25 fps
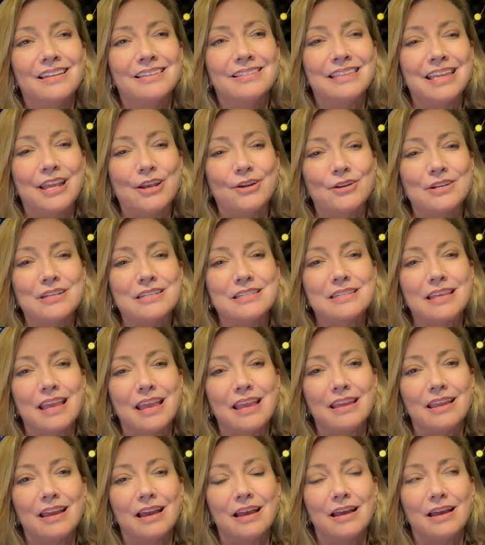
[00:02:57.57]
there is
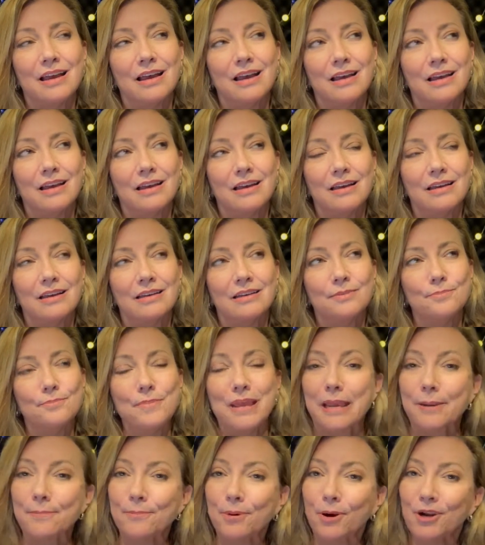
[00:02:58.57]
a uh, uh,
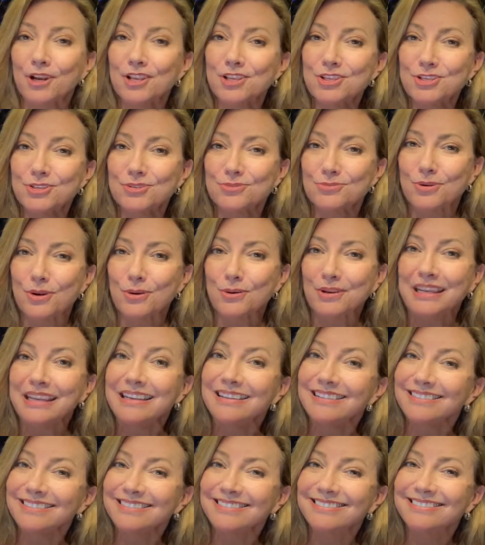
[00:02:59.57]
makeup artist,
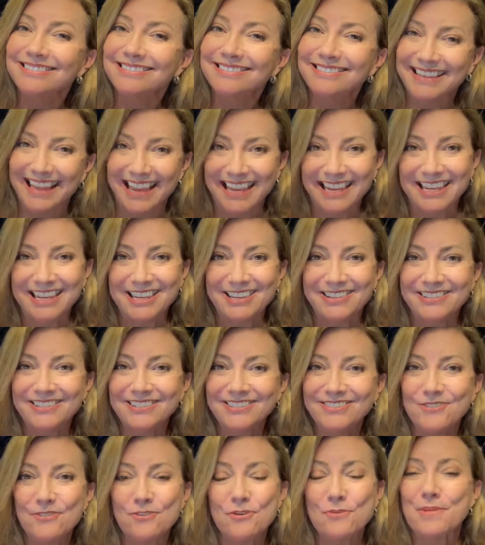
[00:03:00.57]
Ronit, Thank
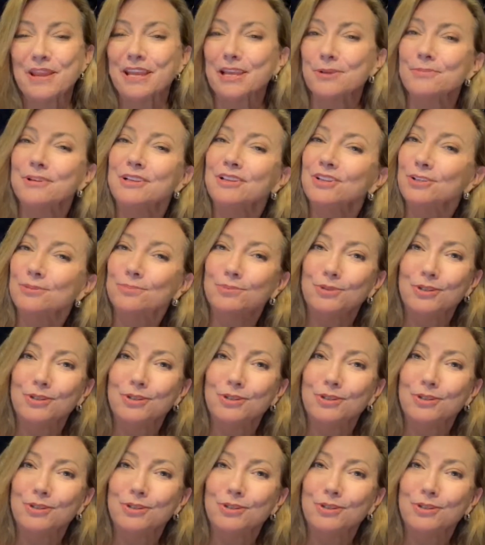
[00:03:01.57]
you for making me look